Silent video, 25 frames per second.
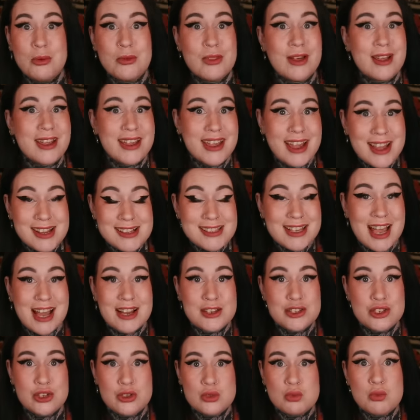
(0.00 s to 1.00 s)
that get
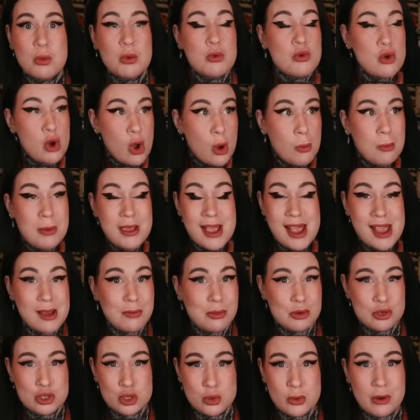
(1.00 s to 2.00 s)
tattoos, will not be
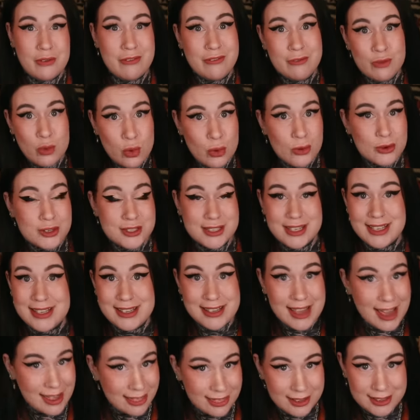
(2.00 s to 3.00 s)
able to afford to
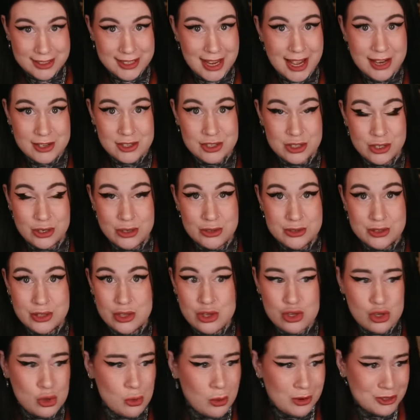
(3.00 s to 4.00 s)
get the tattoos
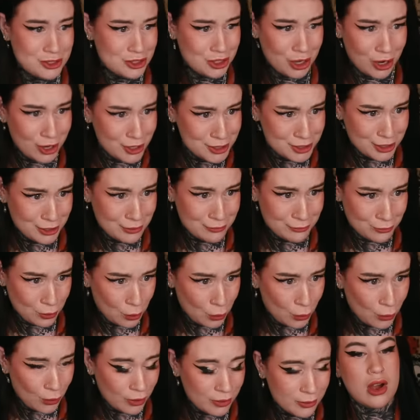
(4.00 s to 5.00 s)
that you are charging
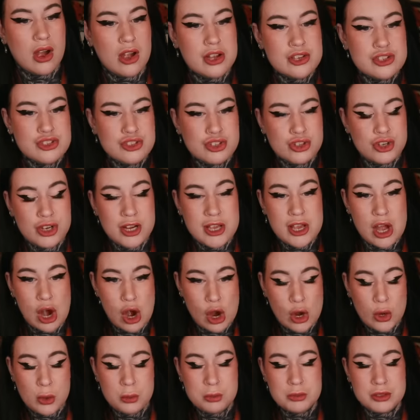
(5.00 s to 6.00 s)
for. I truly
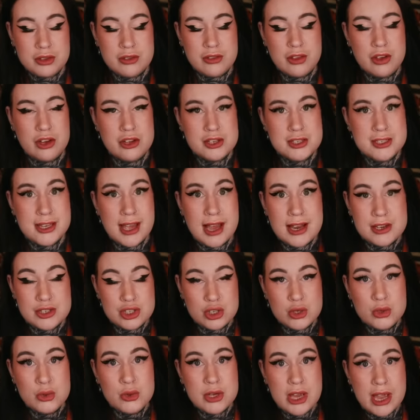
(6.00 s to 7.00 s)
hoped that
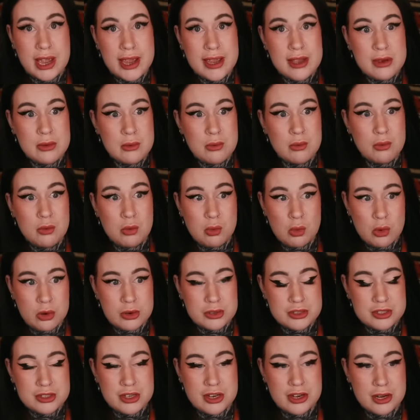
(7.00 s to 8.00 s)
TattooGate
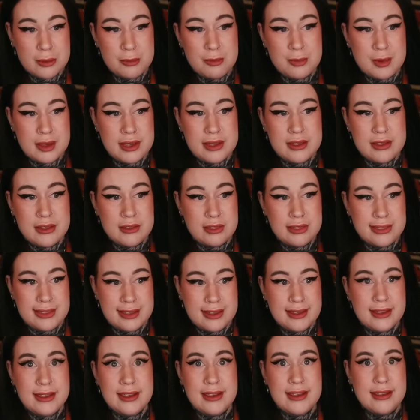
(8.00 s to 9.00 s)
was gonna be
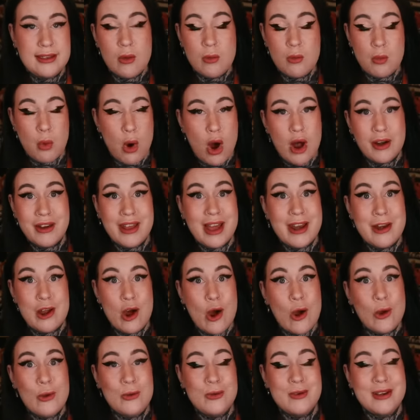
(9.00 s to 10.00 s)
the one and
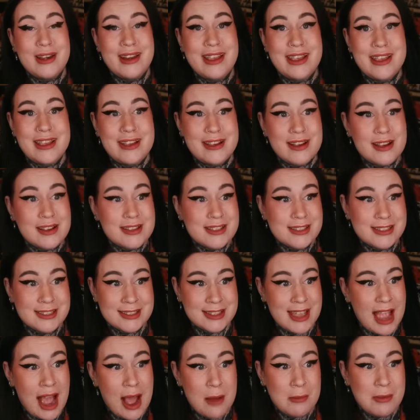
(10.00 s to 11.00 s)
only
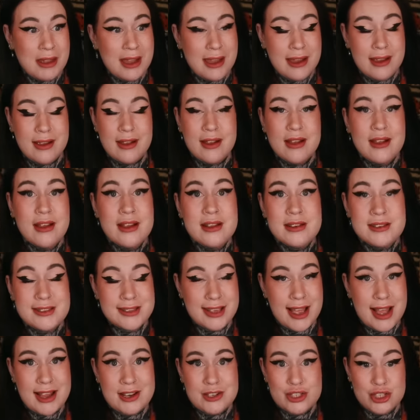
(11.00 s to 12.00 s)
scammy
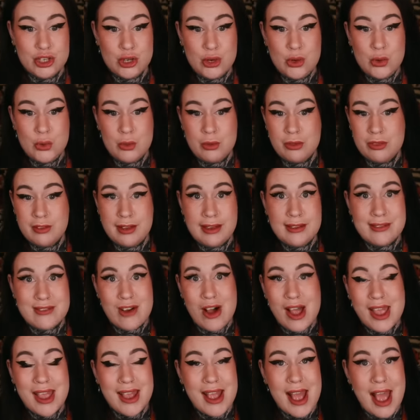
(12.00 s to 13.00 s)
tattoo thing that
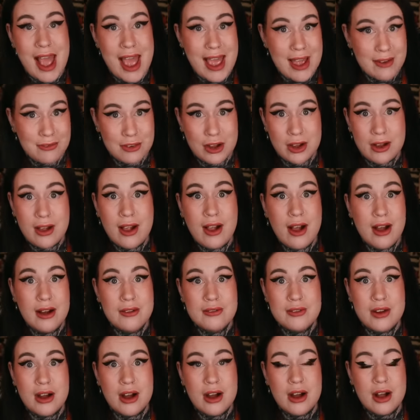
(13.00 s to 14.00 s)
I ever
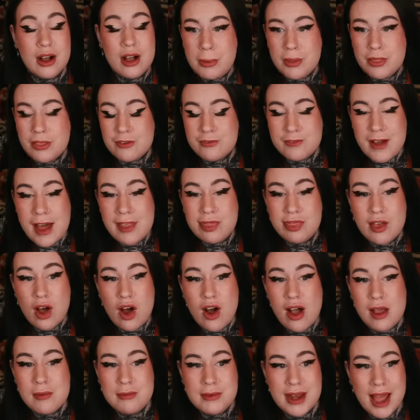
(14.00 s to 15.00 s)
cover, but the fact that
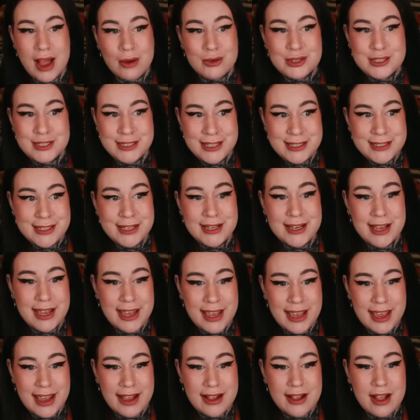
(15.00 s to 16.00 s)
I'm now sitting
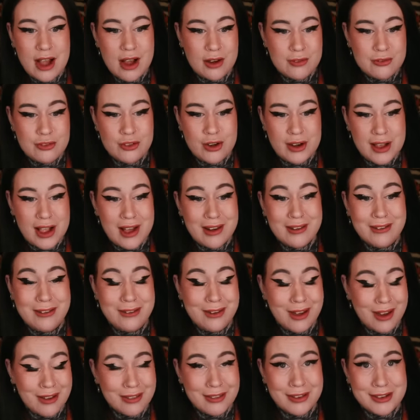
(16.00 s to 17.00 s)
here covering
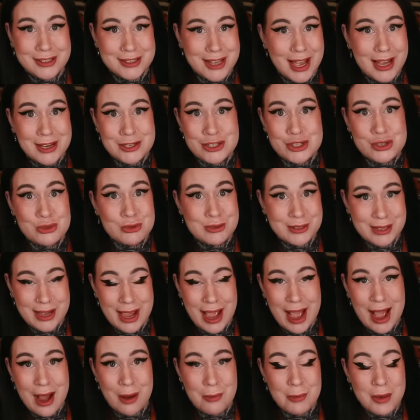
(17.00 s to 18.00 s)
another tattoo
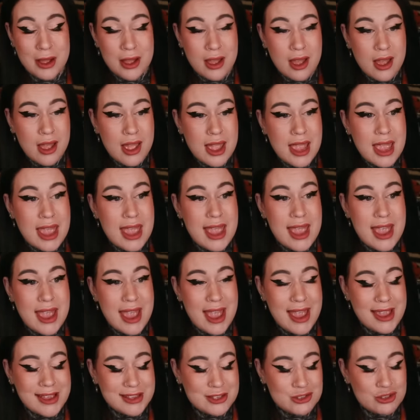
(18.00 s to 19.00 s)
scam
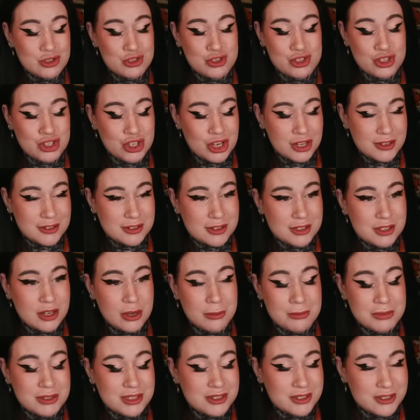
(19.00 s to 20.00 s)
is just
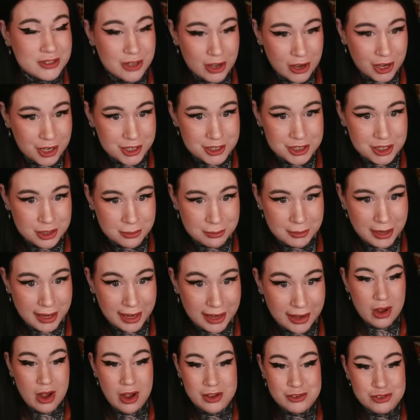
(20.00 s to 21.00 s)
absurd to
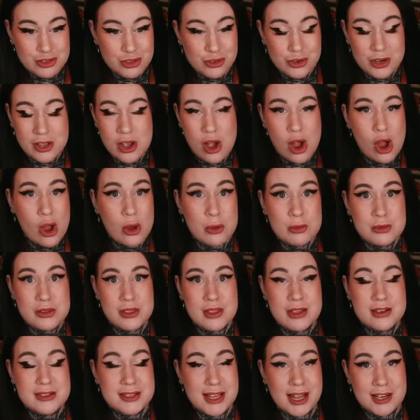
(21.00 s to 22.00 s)
me. I truly hope
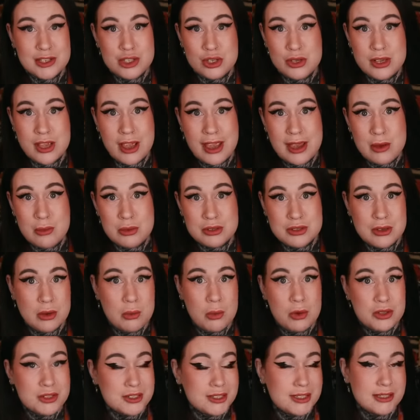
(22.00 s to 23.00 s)
that TattooGate was a
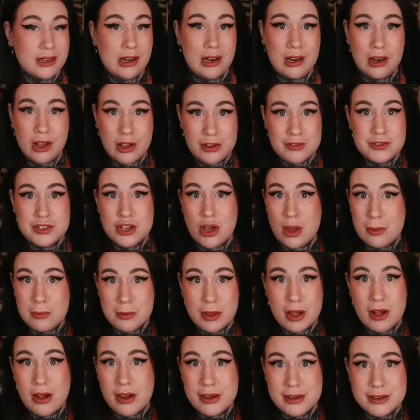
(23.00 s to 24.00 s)
once in a lifetime
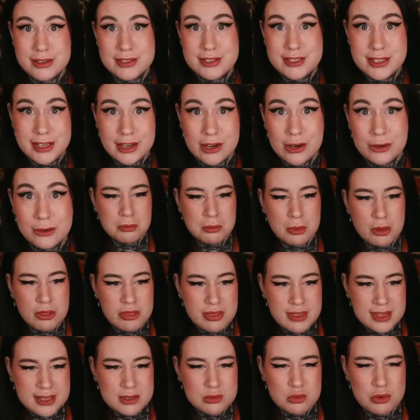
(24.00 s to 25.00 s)
kind of deal.
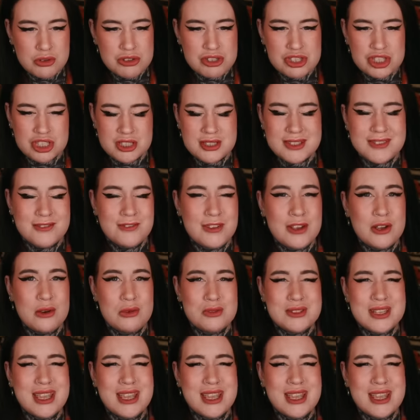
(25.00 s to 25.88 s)
But this one just feels